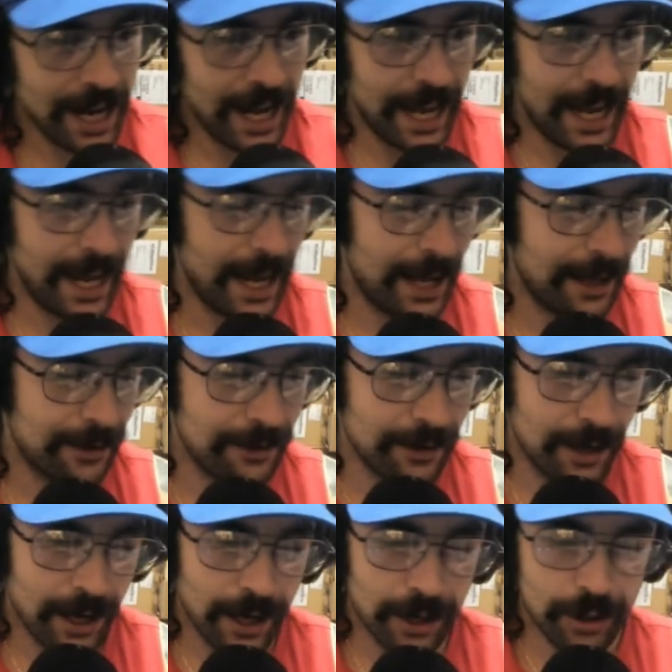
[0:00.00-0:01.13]
and
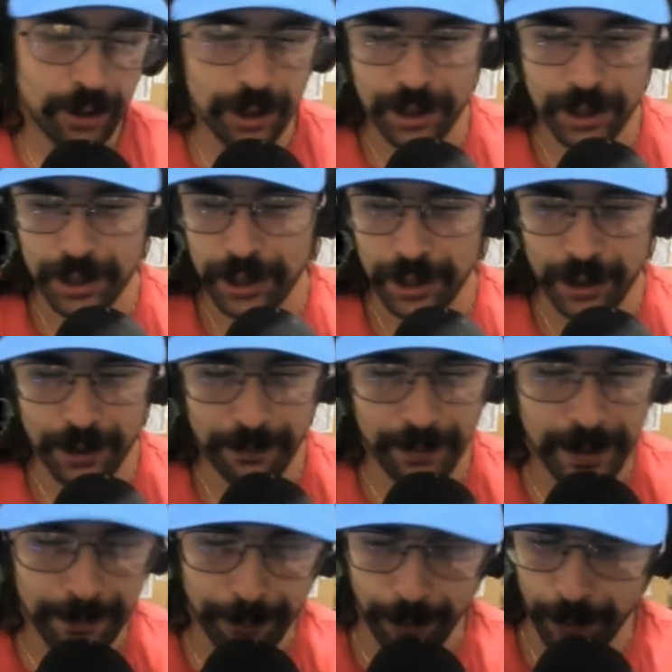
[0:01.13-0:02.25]
just
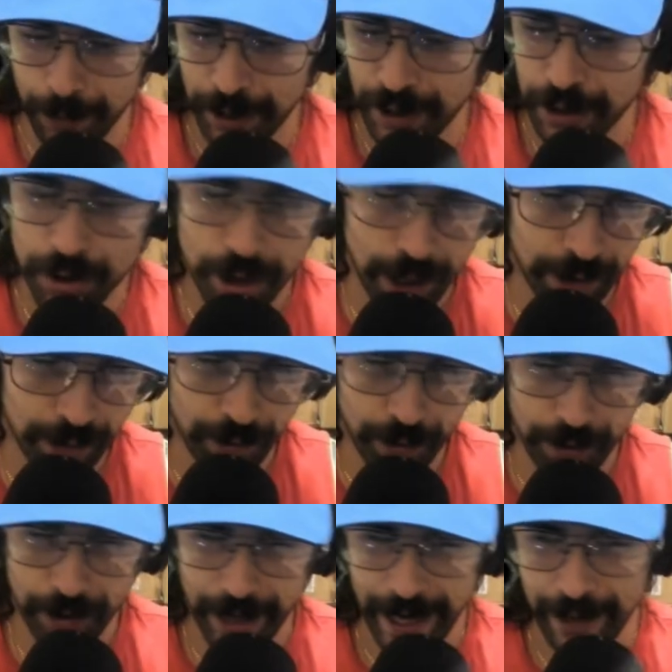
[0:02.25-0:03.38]
people in
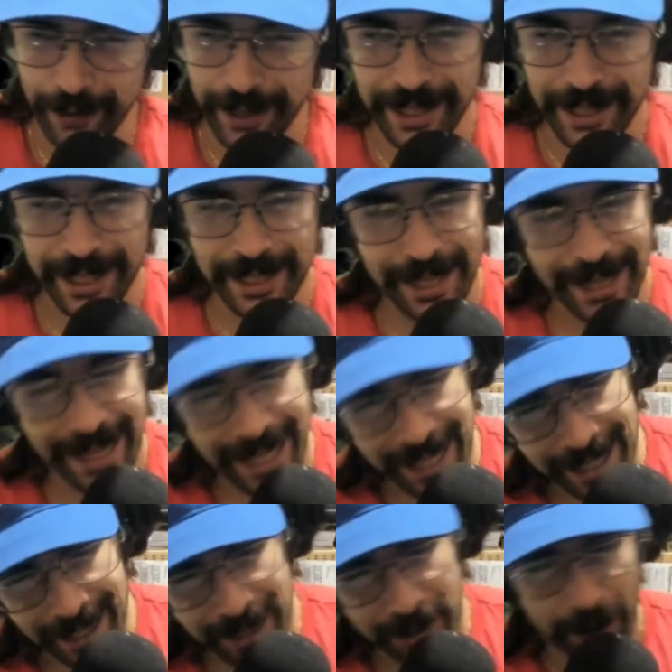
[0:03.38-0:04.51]
general, how they tend to
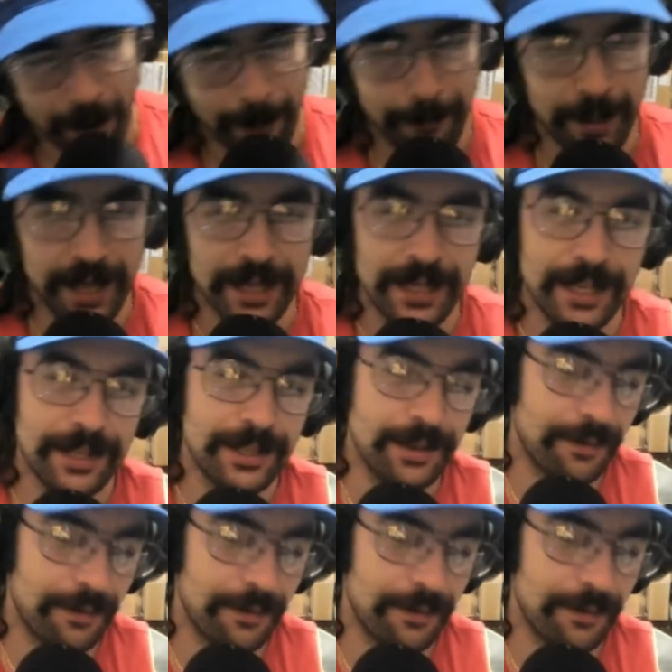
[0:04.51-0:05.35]
think, their opinions of